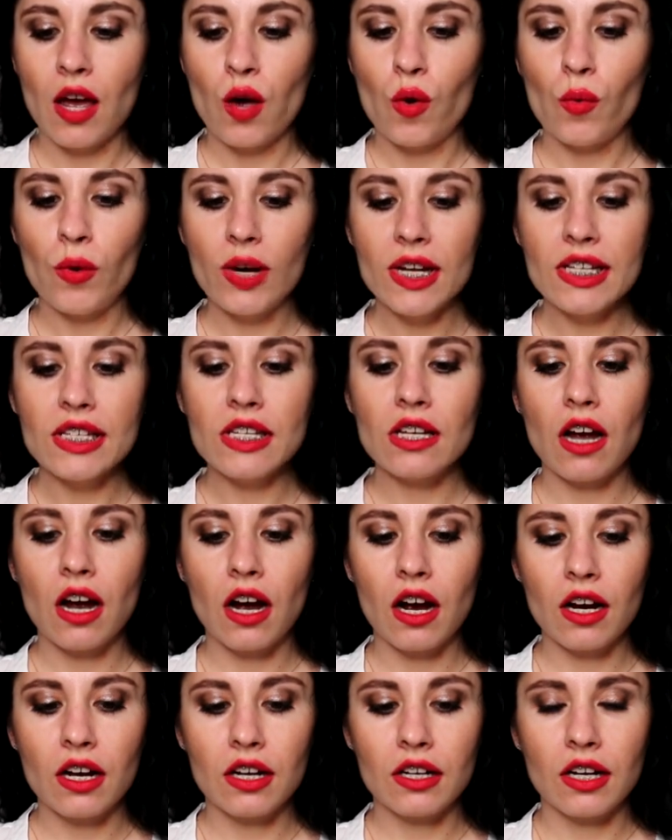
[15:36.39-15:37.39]
With
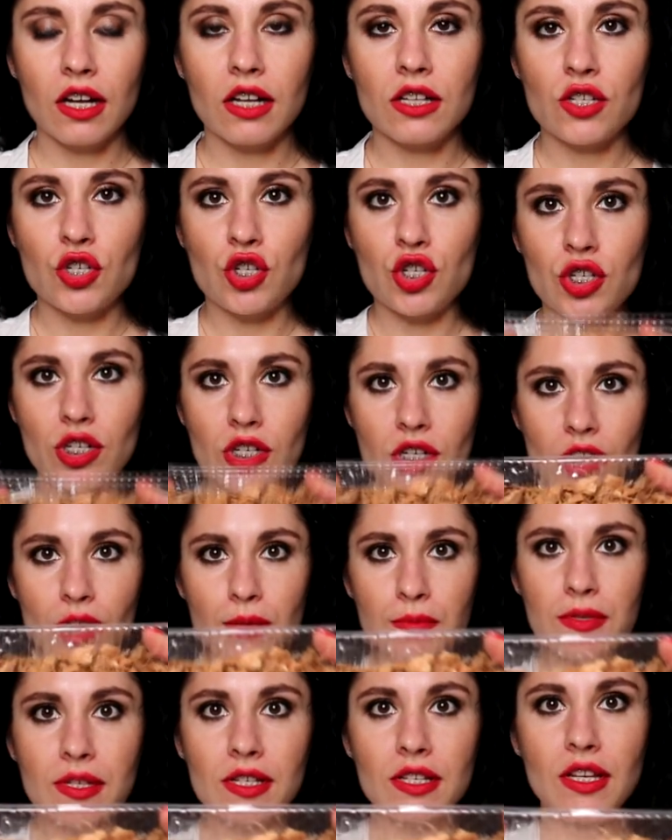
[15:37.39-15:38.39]
coconut
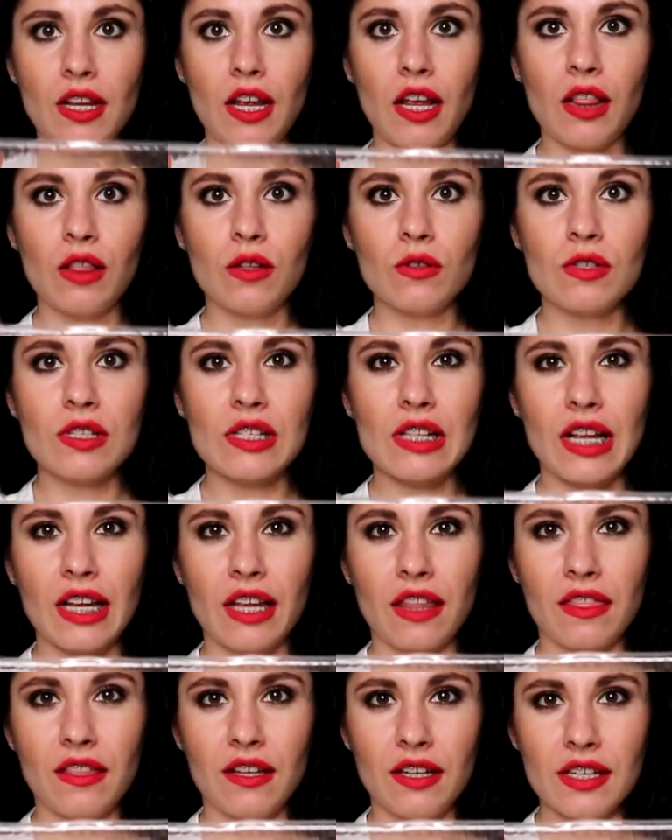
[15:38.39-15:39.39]
chips, they look
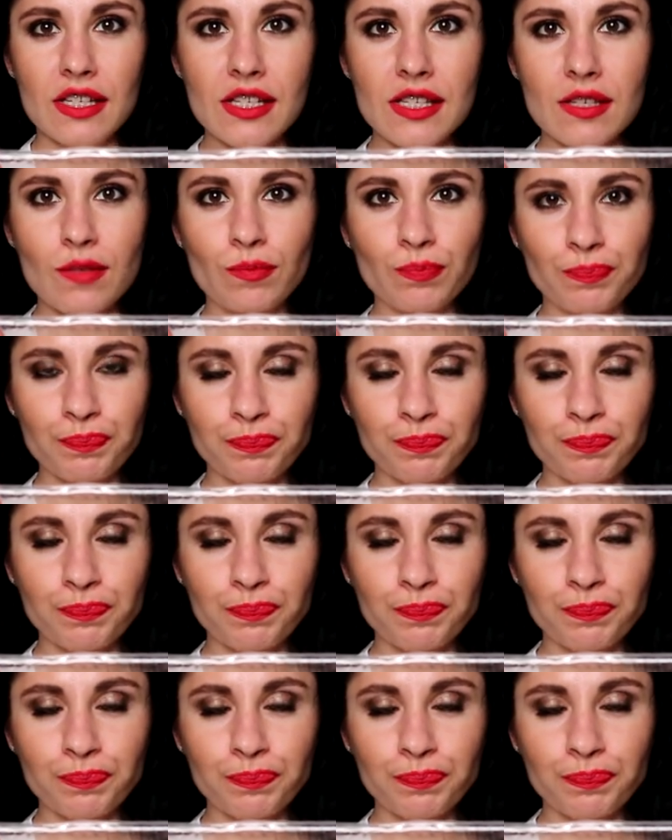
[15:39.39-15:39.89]
like this,